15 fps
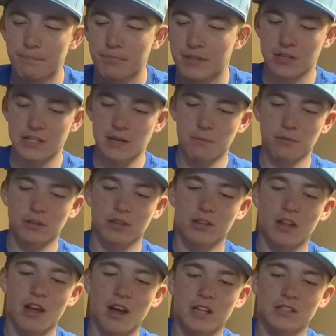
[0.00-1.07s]
For example, the
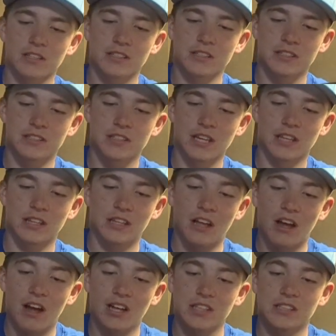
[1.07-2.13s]
lock doesn't stay
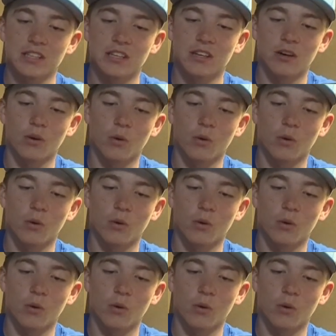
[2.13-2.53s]
locked a